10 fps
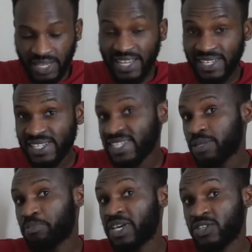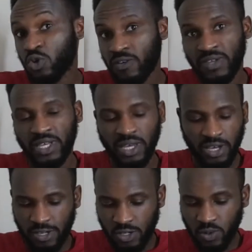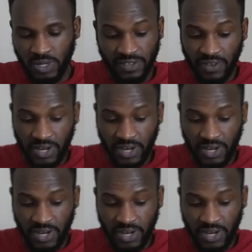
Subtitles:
80 cents per survey. So it's